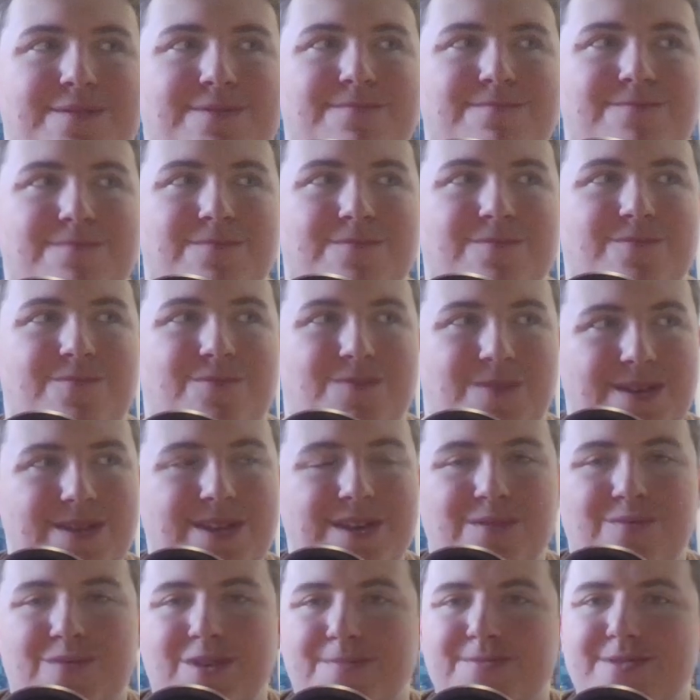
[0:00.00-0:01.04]
of
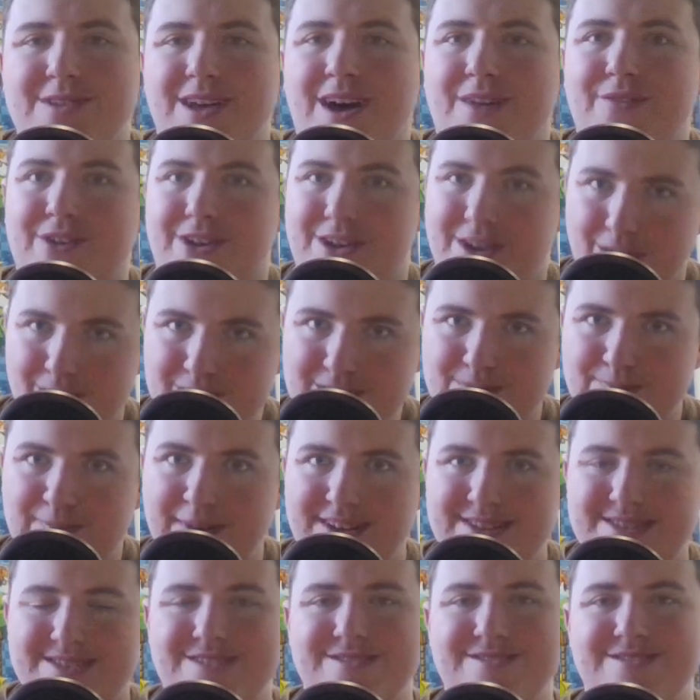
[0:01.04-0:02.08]
really rips off a
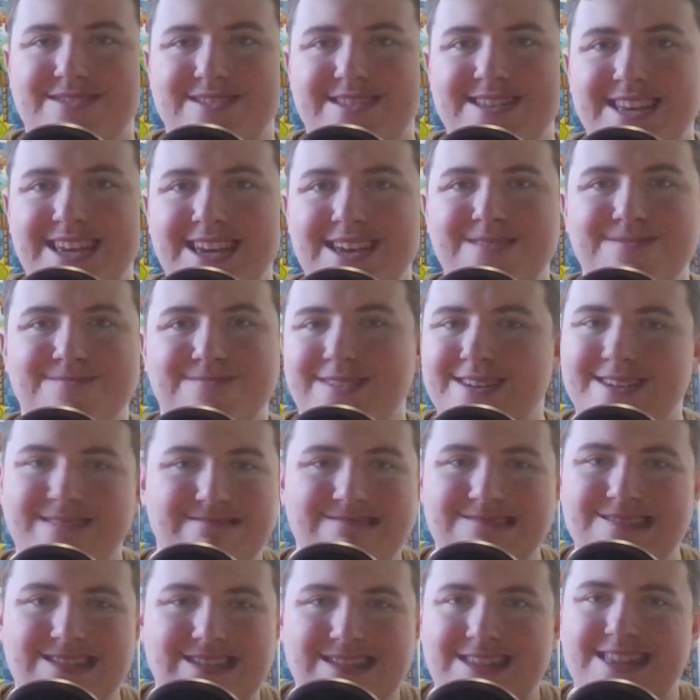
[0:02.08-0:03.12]
Ghostbusters theme,
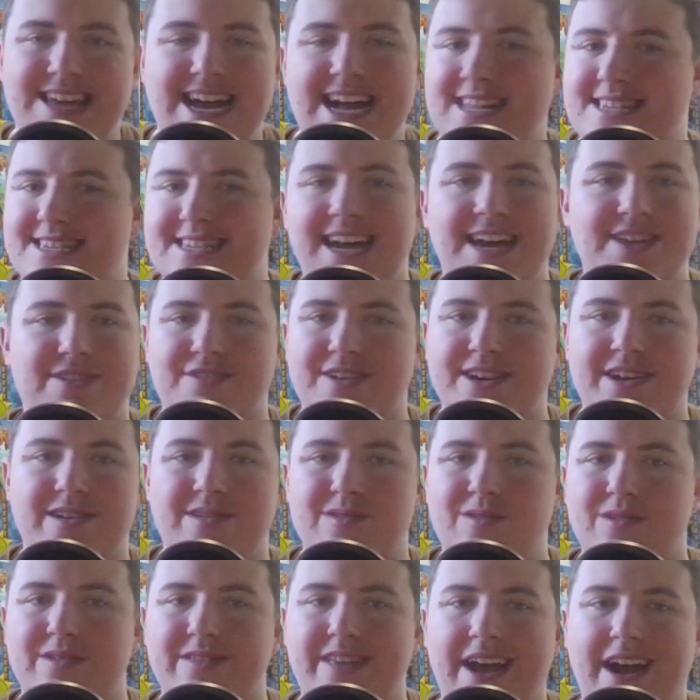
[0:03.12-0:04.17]
but that's neither
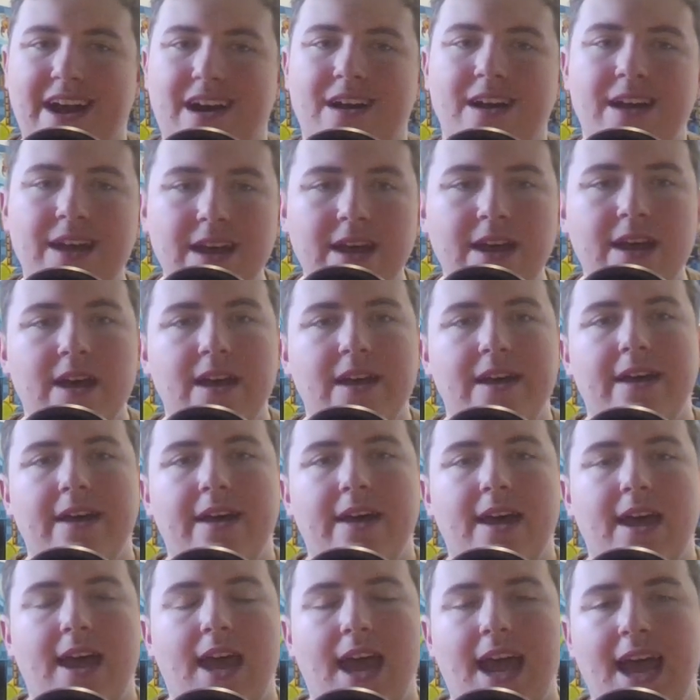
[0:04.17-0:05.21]
here nor there.
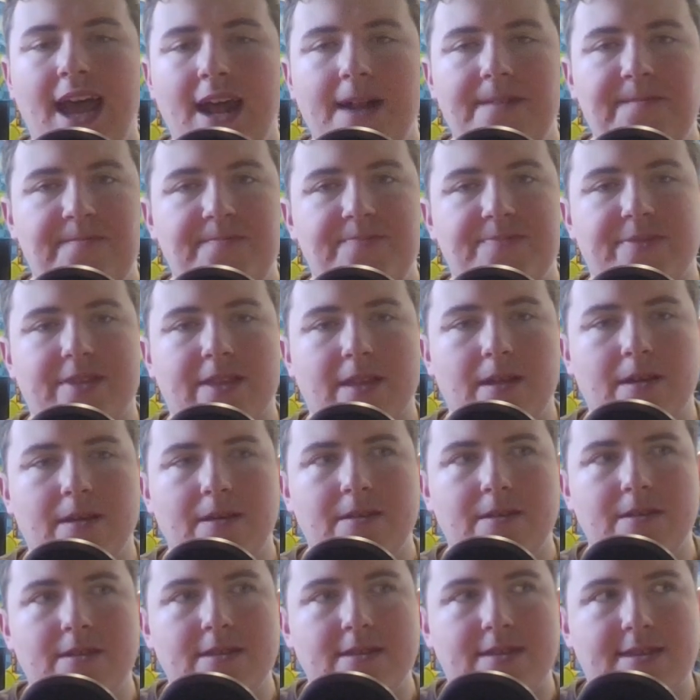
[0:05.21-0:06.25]
And
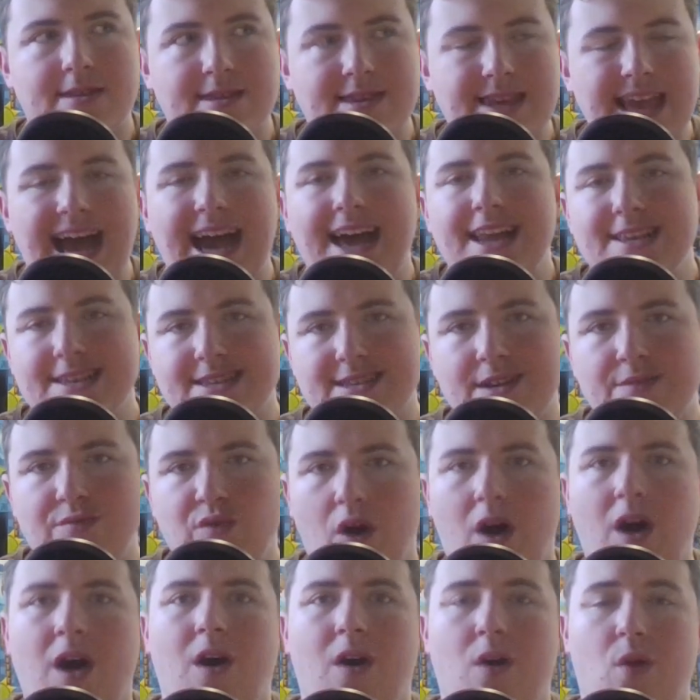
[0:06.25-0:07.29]

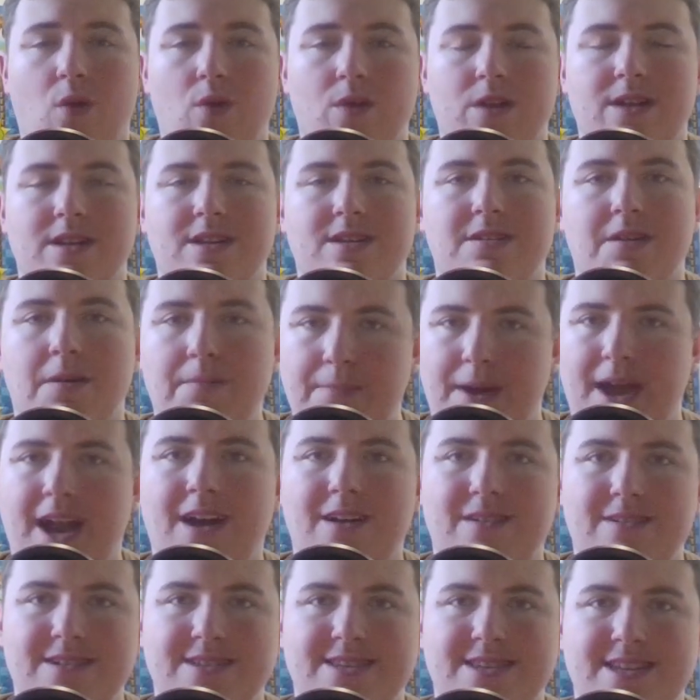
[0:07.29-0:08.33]
saddest of all,
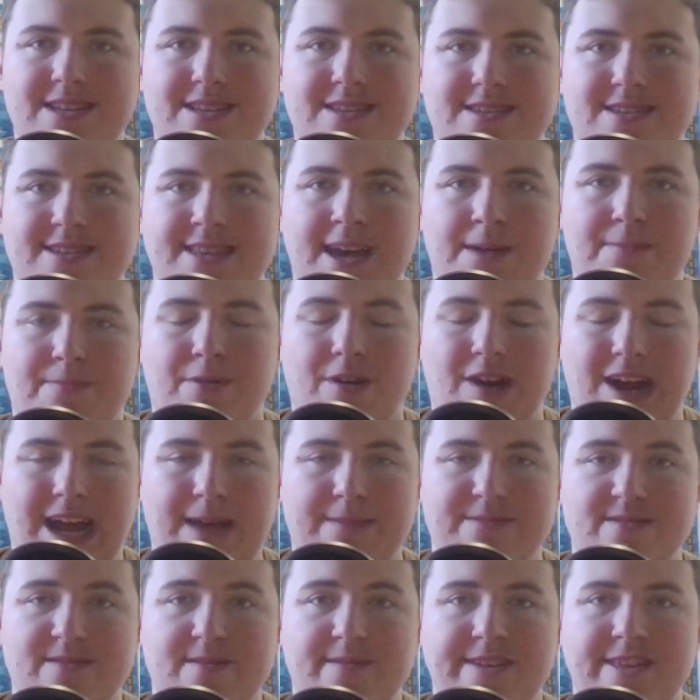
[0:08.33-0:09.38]
comparisons that
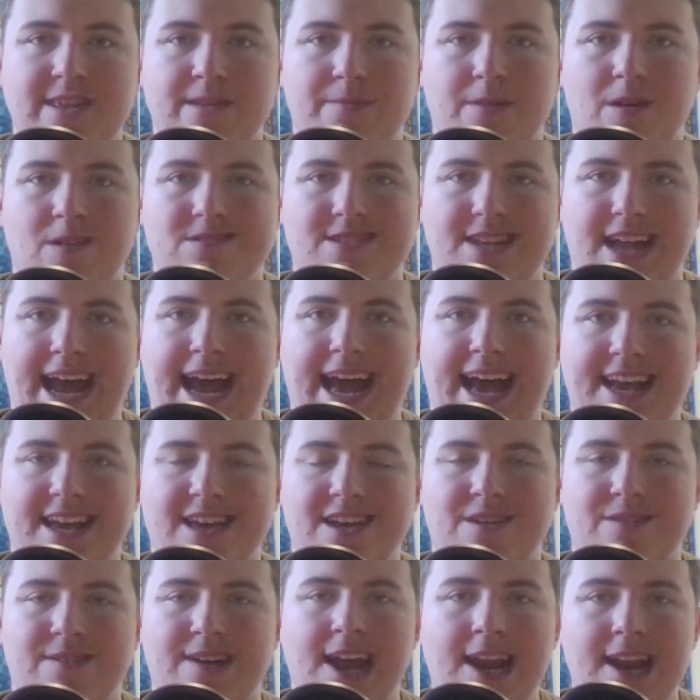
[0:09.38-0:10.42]
perhaps may be the most
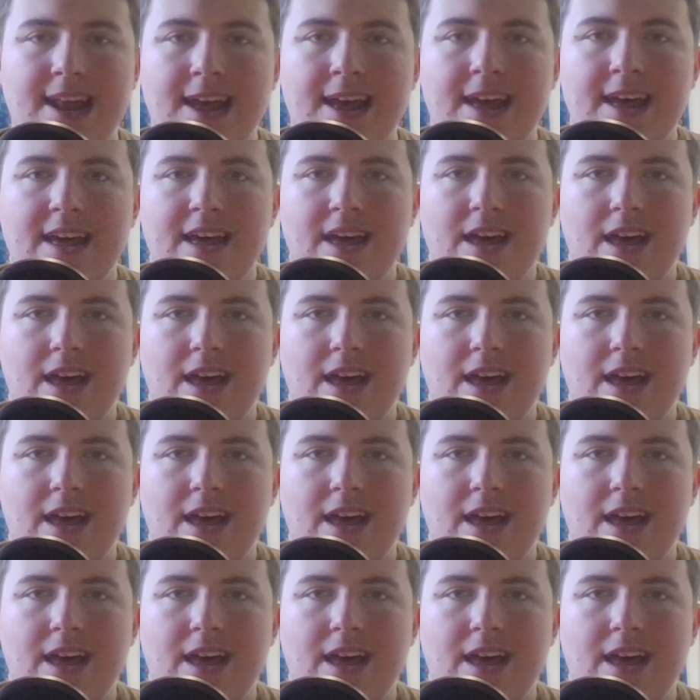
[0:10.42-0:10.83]
accurate,